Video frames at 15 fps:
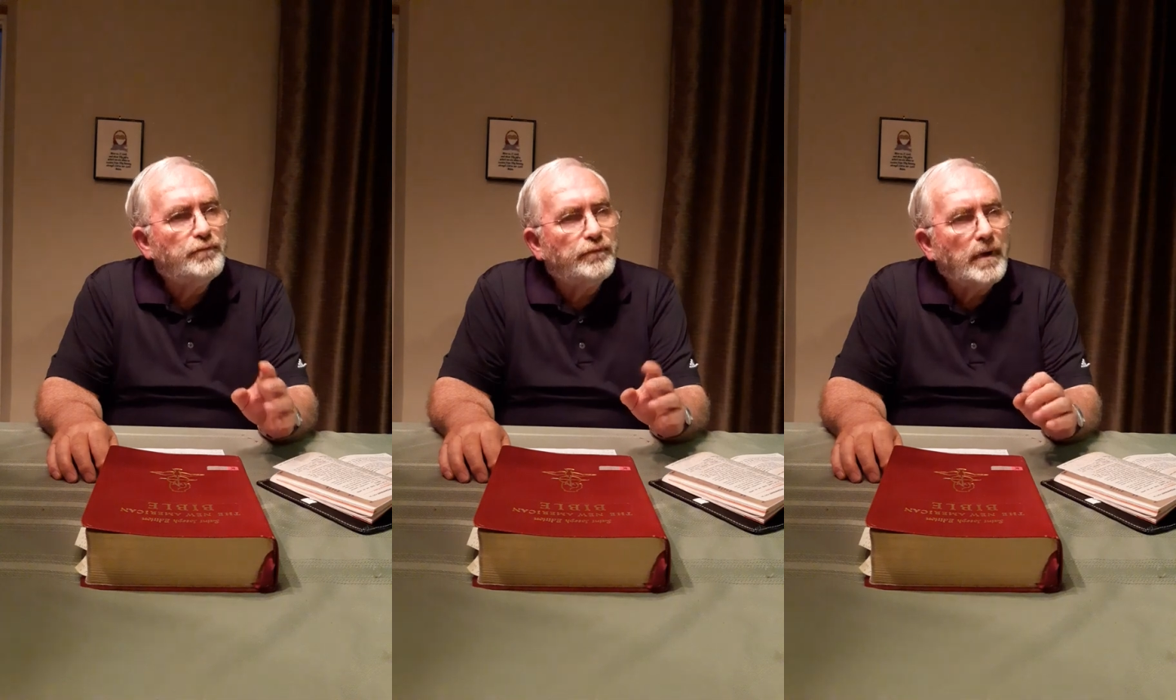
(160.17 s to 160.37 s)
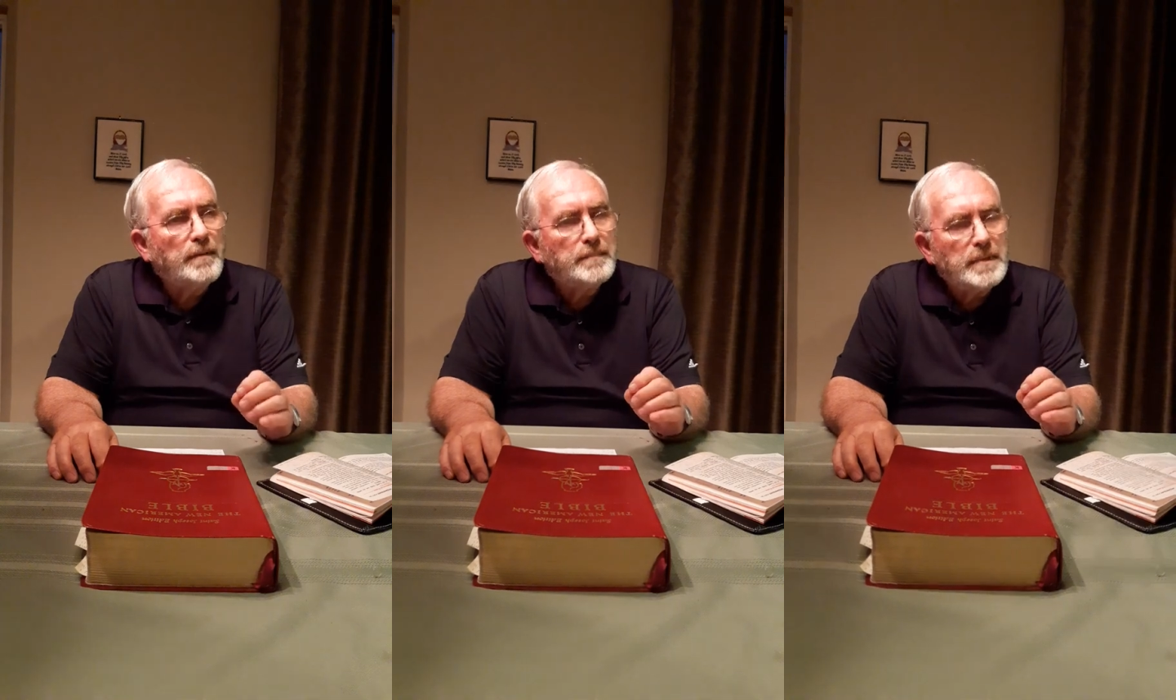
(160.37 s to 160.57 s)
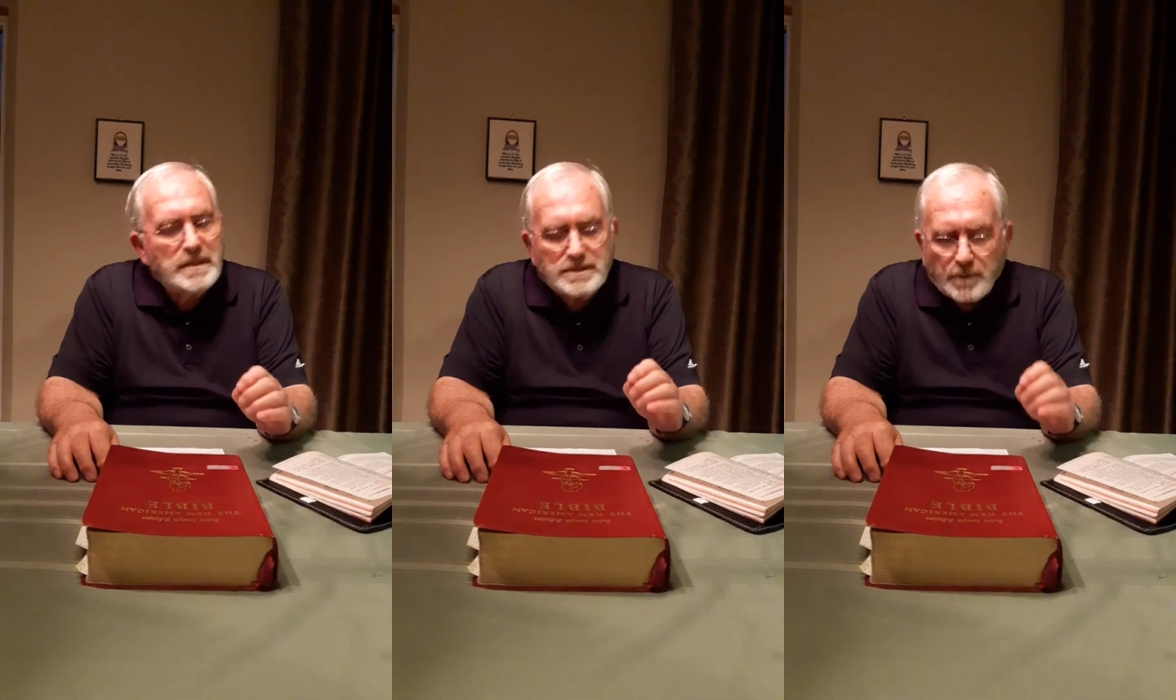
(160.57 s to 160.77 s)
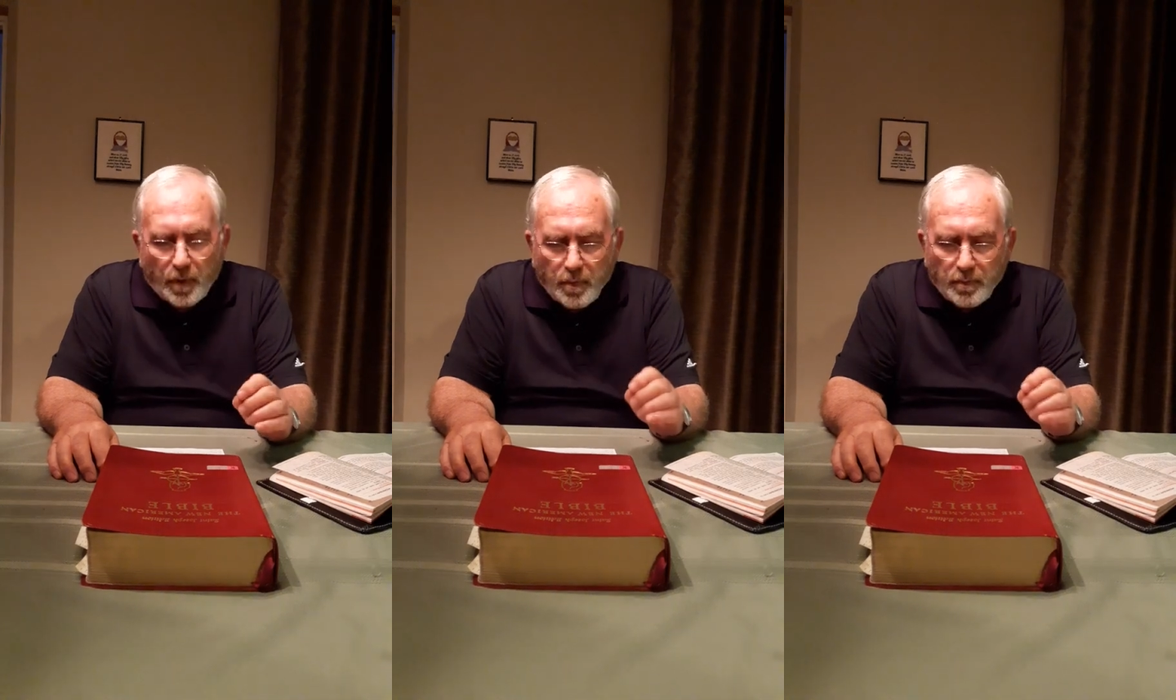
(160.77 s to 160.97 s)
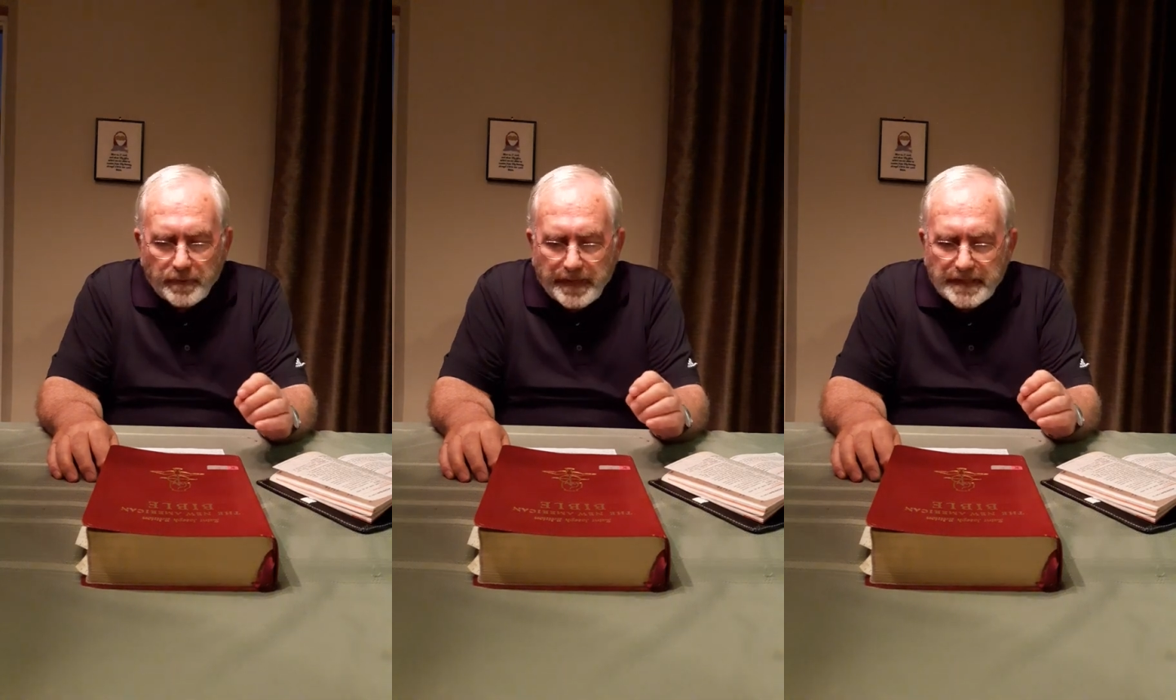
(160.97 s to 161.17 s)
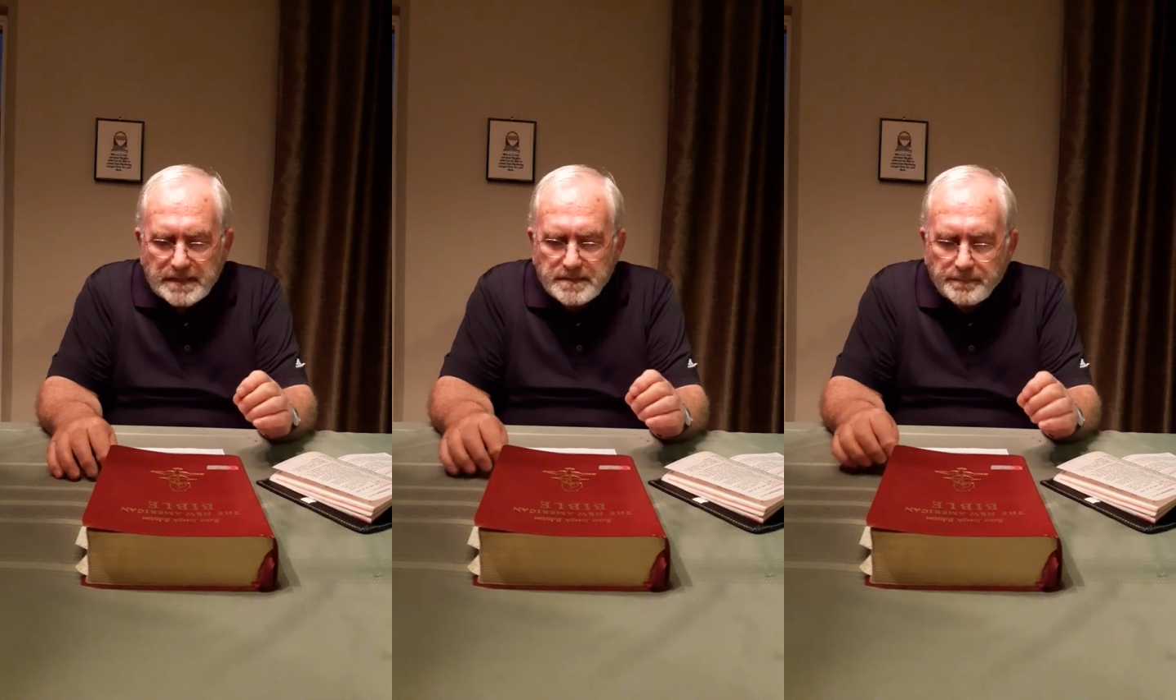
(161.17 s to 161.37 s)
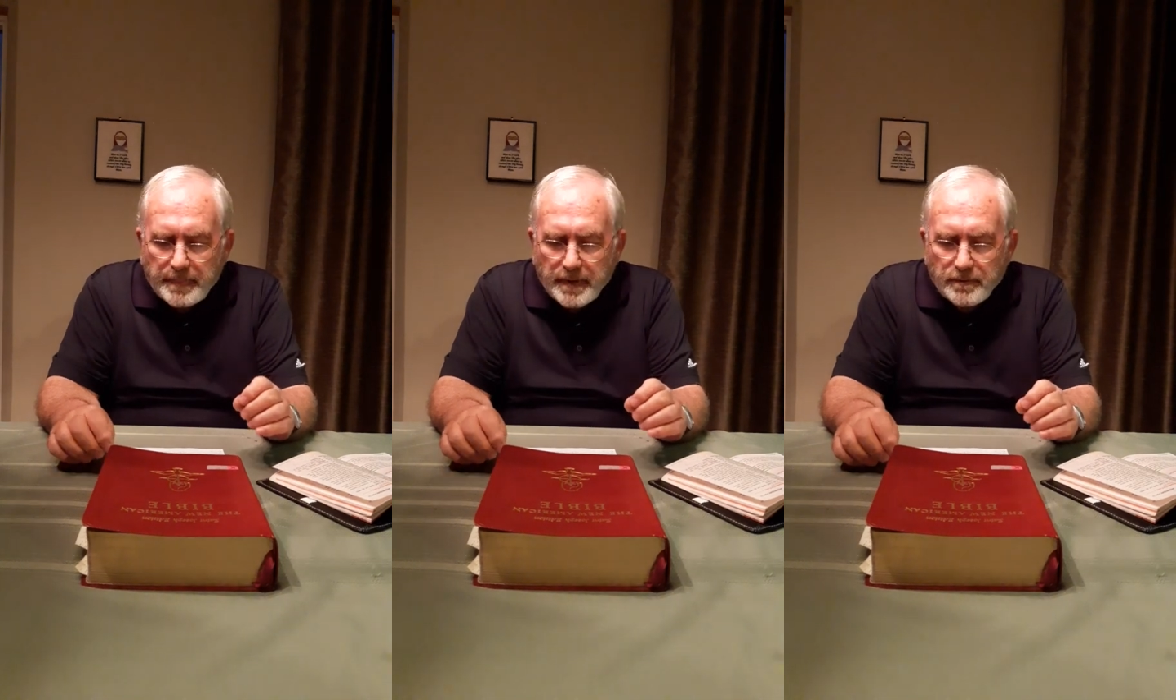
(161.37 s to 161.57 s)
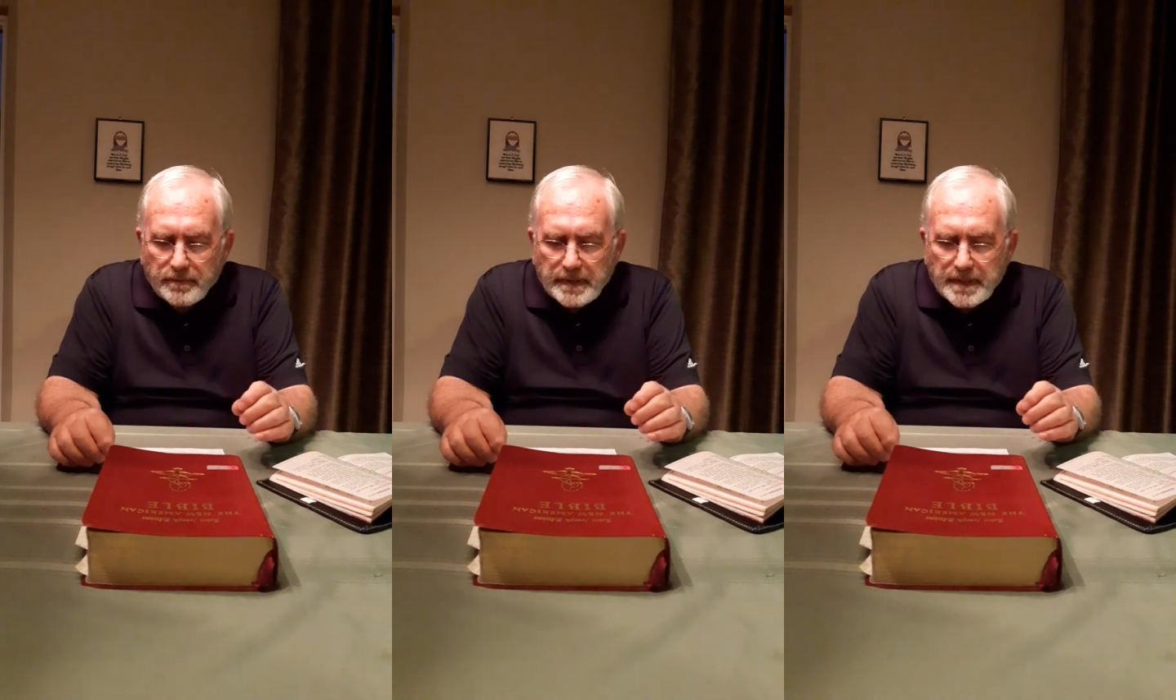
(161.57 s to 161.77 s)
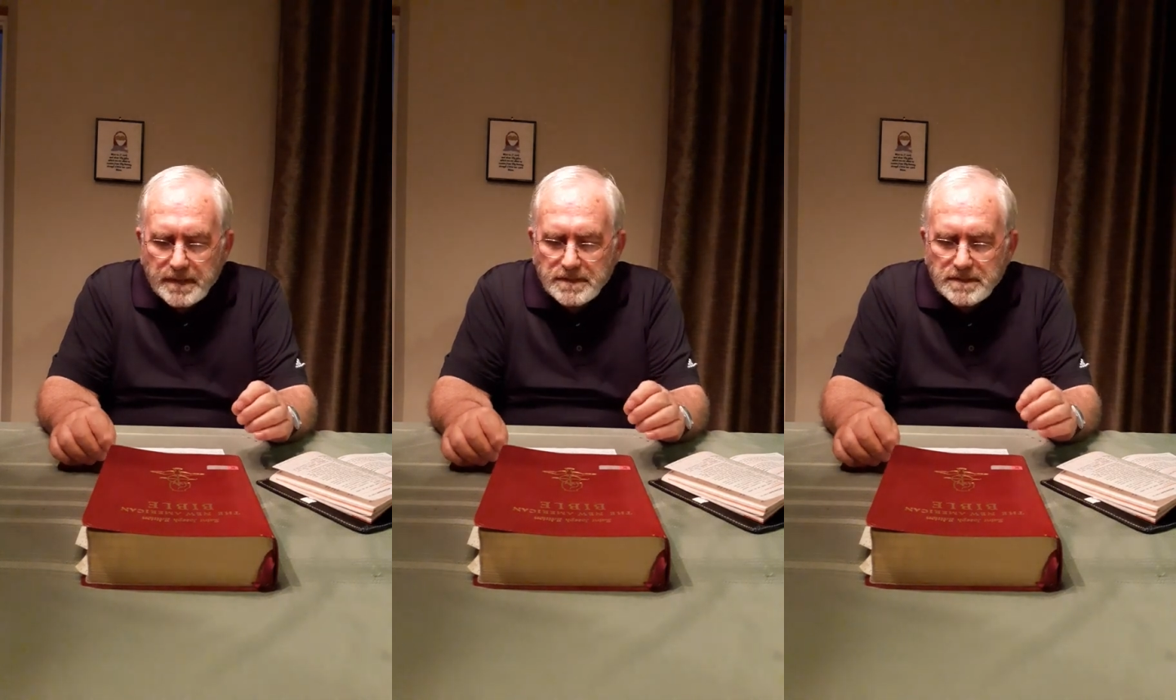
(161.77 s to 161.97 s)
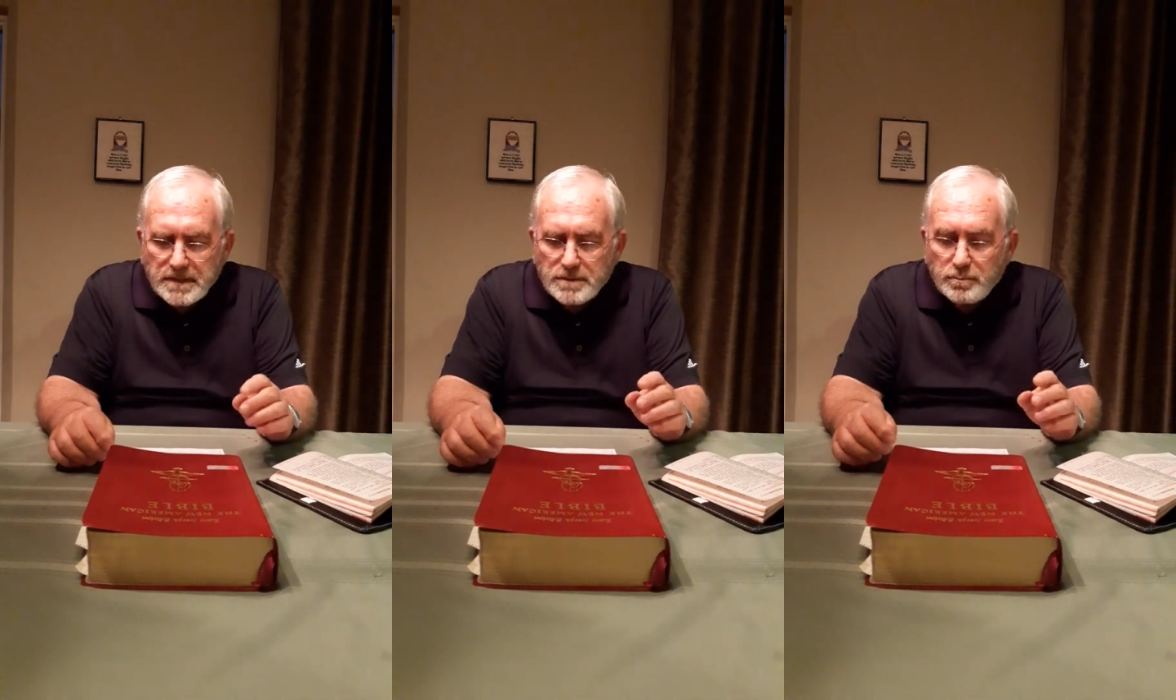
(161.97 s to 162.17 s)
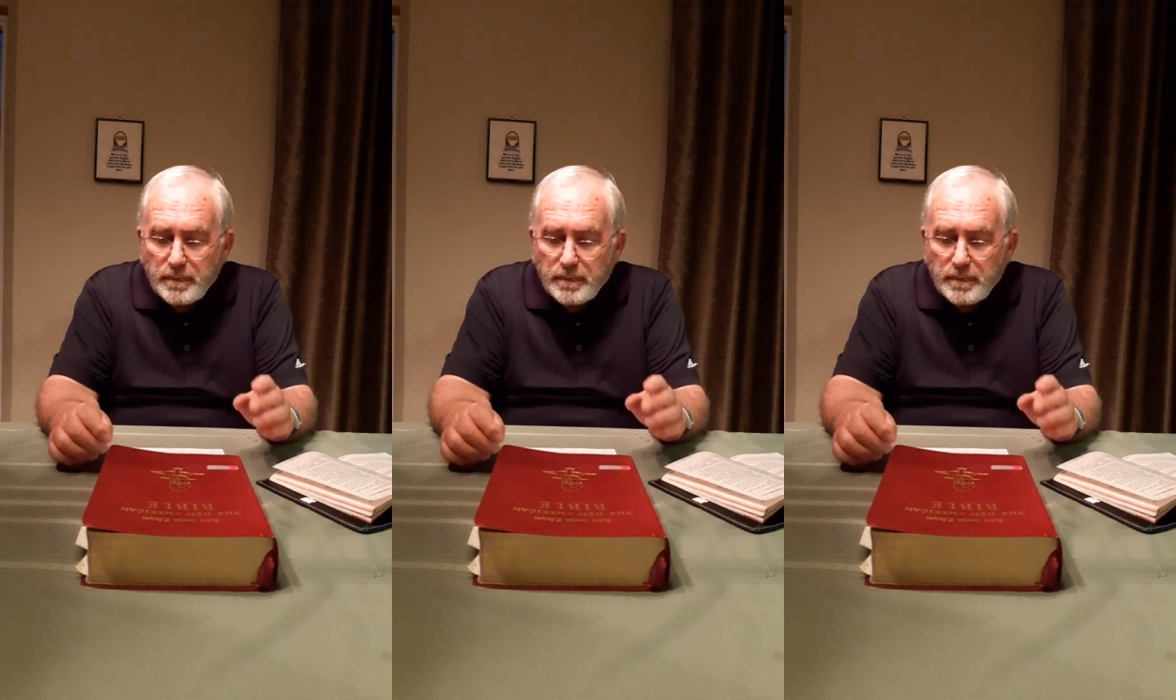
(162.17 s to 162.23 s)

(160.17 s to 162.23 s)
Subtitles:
from his own experiences,